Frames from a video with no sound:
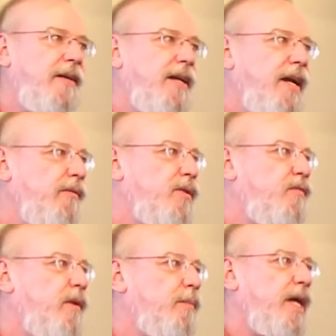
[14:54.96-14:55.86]
And I was
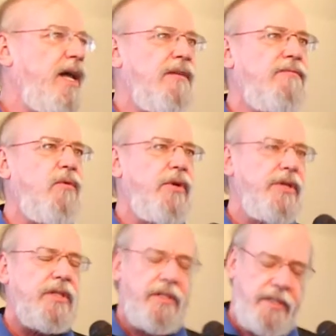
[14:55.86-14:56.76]
from
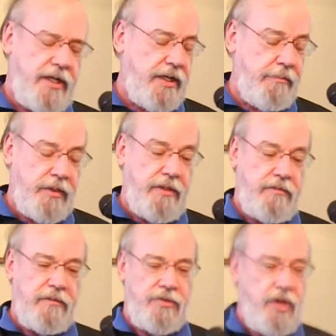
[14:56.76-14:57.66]
California at the time, you
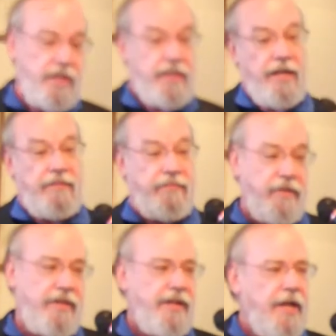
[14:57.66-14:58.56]
know, Johnny
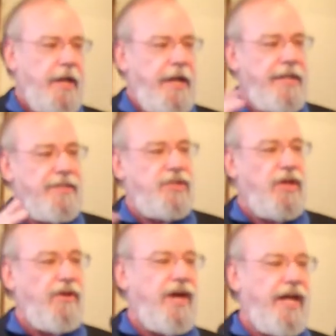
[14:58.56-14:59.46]
California. And
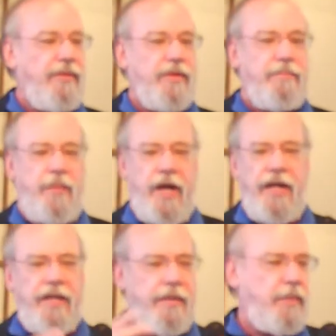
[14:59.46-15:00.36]
so I would
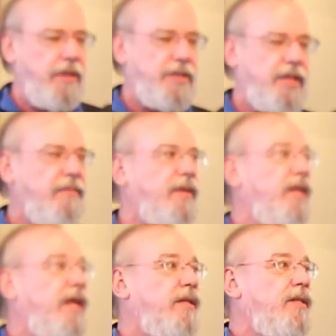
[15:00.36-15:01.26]
buy up all this stuff, and
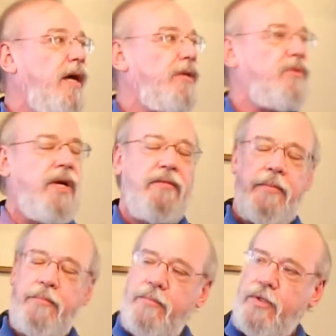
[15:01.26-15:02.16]
then I'd drive up